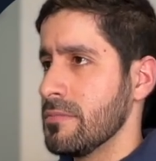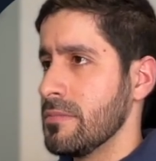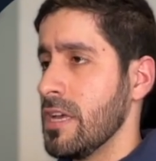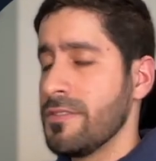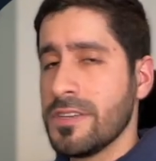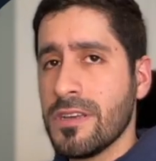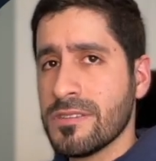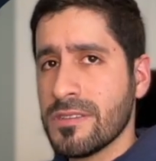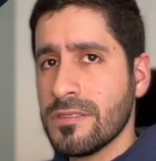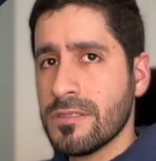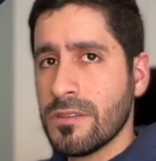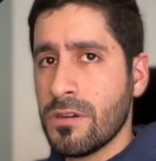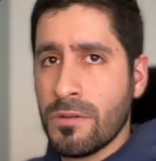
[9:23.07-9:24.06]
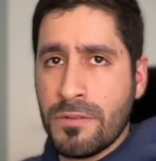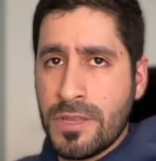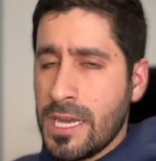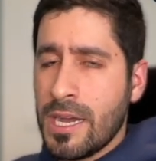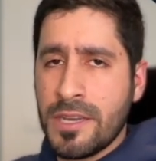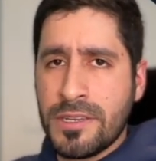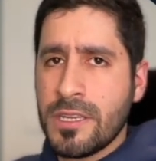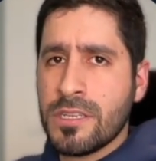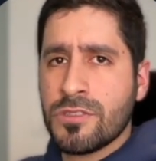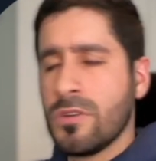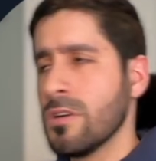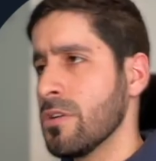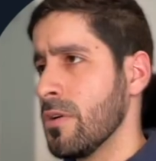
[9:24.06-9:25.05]
If it doesn't, or the ID is
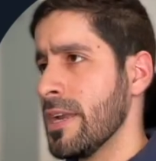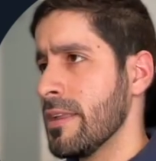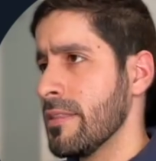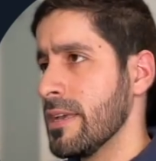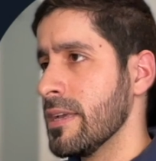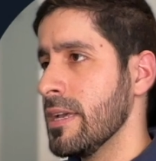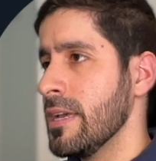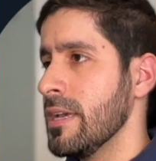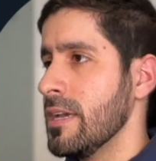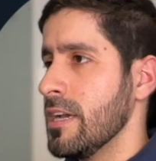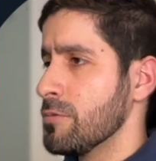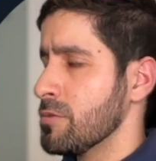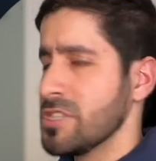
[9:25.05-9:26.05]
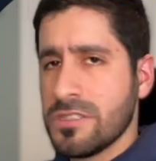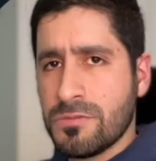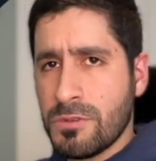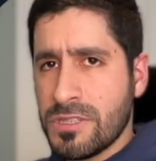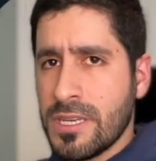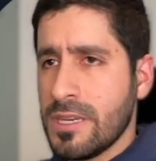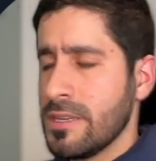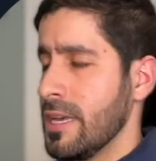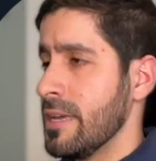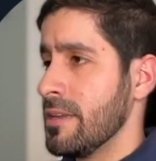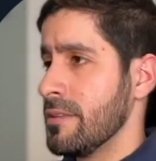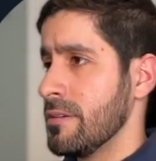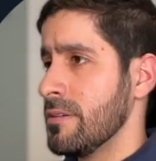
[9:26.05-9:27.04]
wrong or anything, it would just return
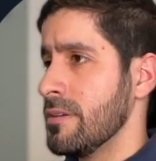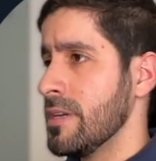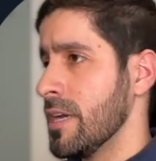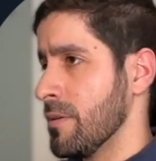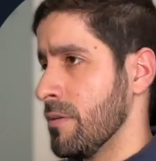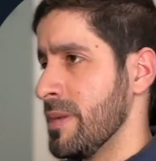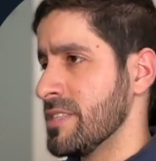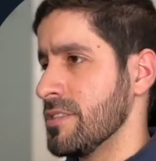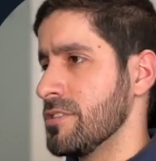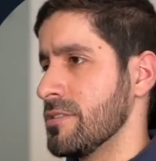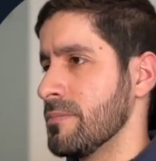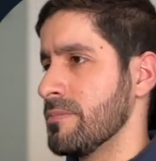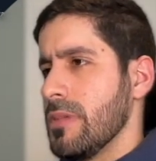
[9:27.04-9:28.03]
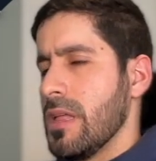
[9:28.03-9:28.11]
another error message.